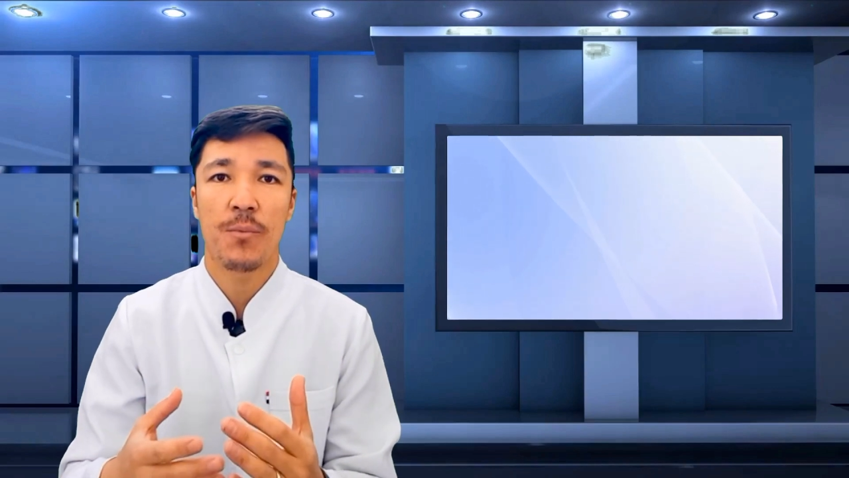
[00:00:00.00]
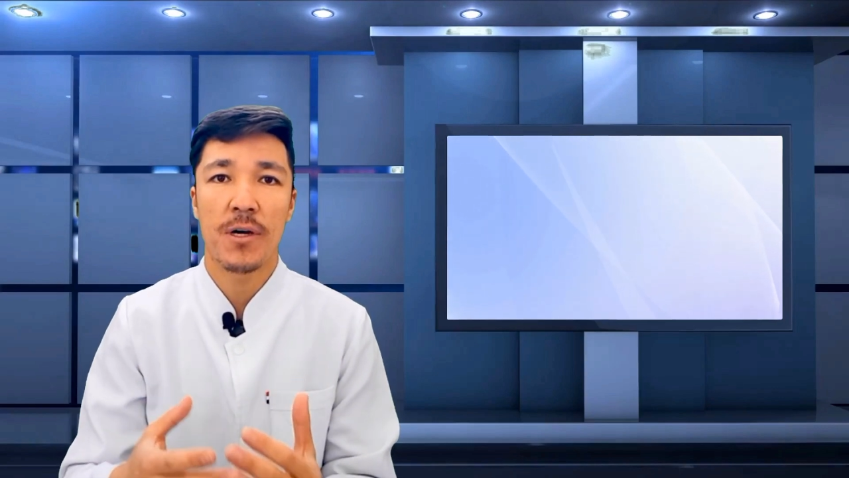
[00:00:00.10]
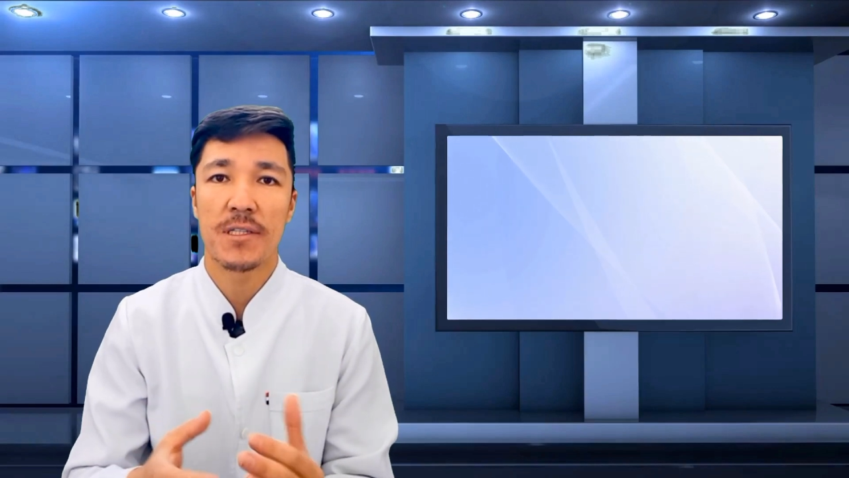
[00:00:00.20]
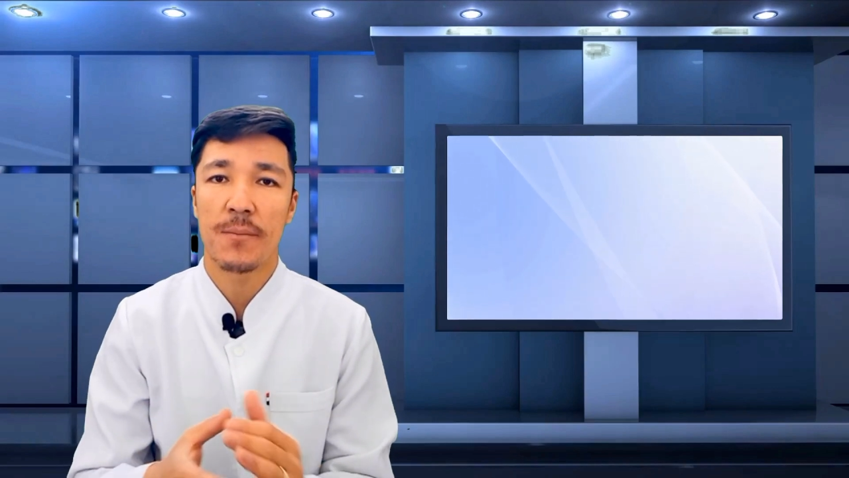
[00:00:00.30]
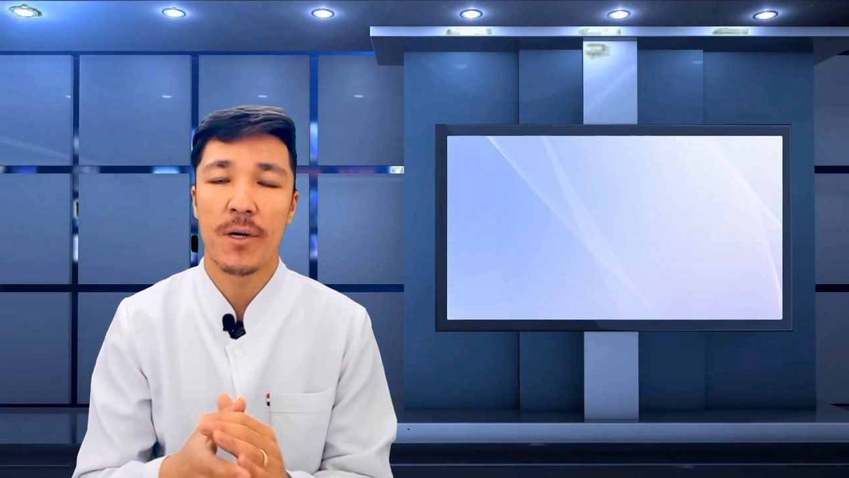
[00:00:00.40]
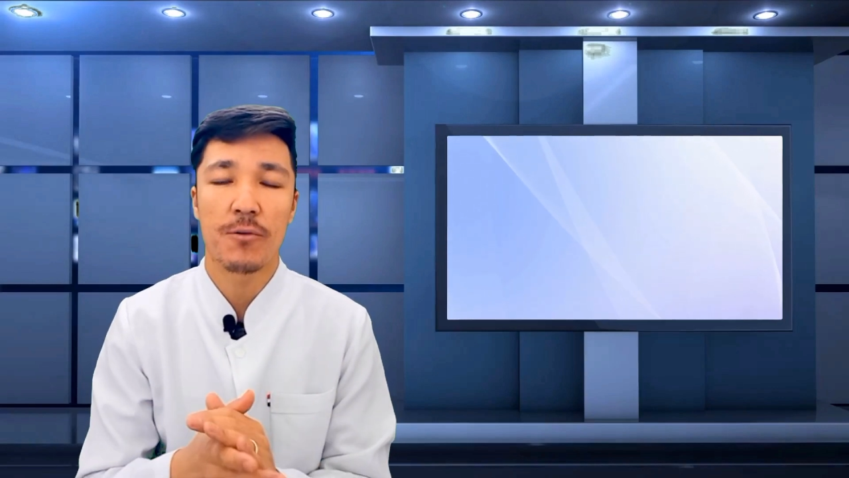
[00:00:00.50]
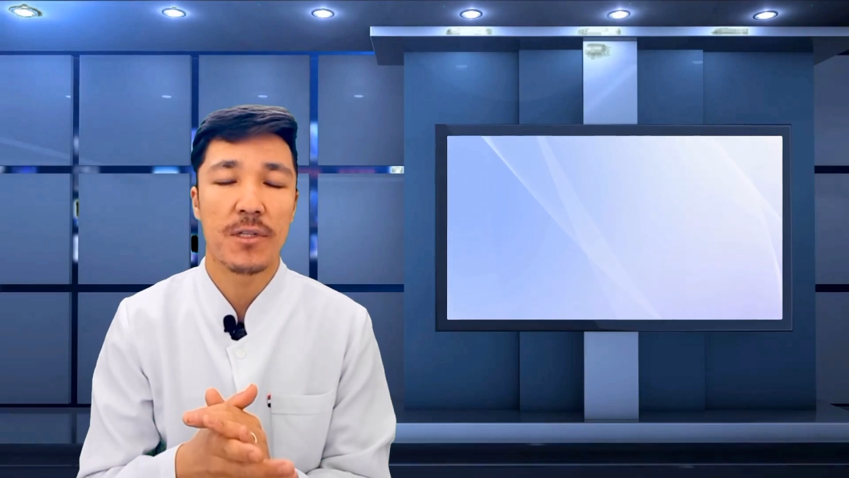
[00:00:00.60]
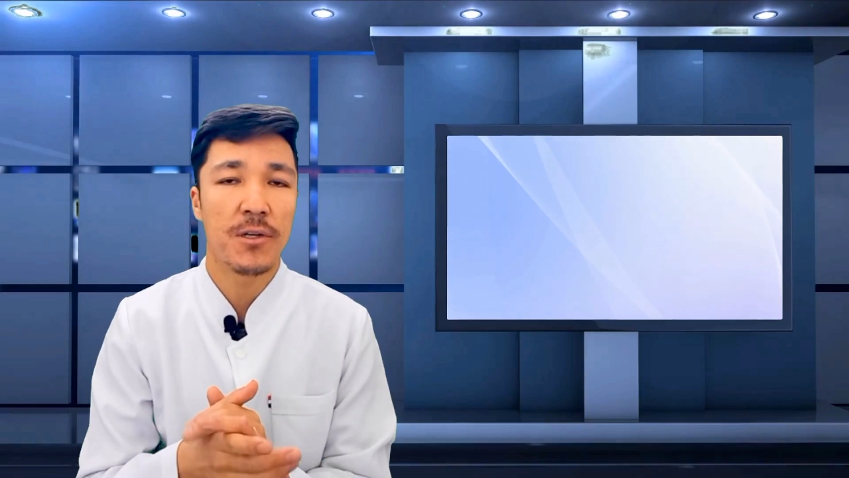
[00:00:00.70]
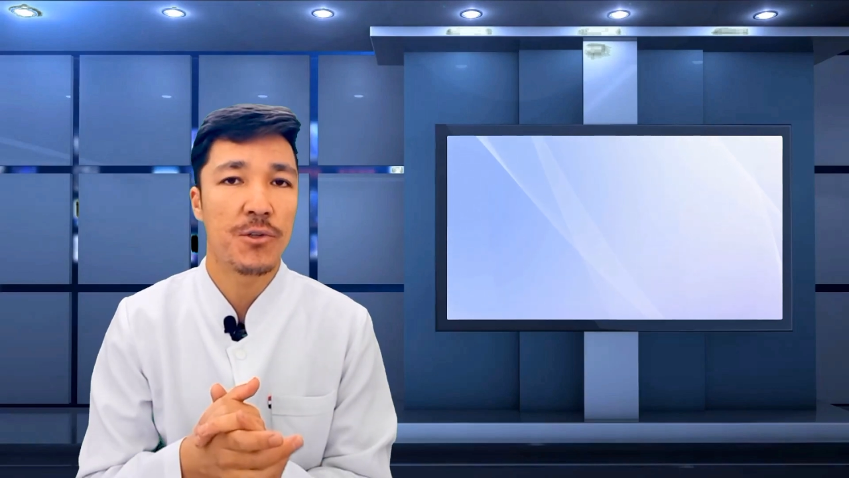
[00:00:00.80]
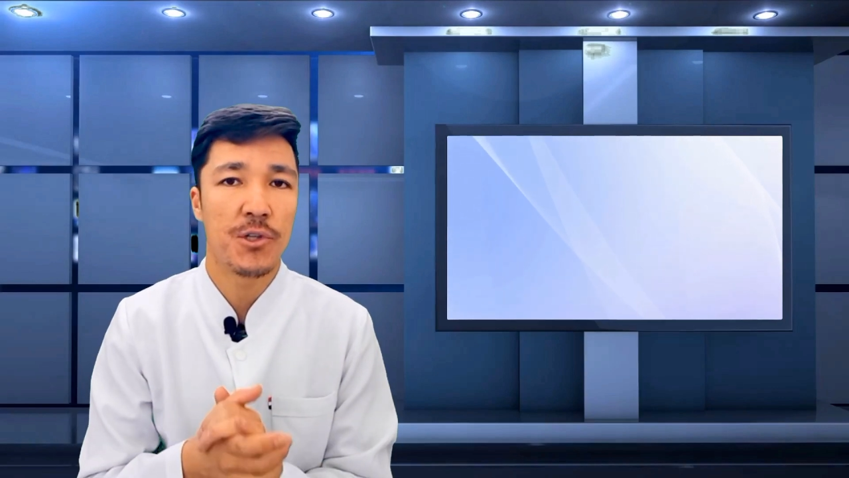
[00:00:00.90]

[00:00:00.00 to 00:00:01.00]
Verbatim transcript: point about